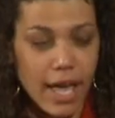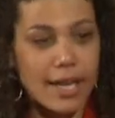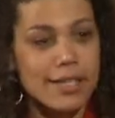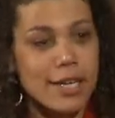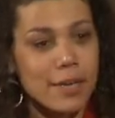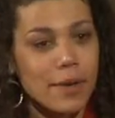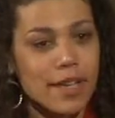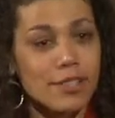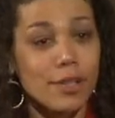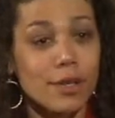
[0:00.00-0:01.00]
and
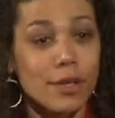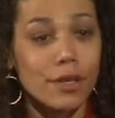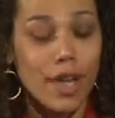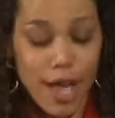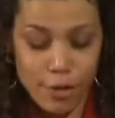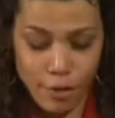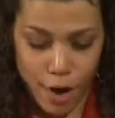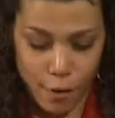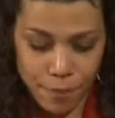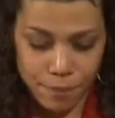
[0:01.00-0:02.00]
continuing to learn and grow.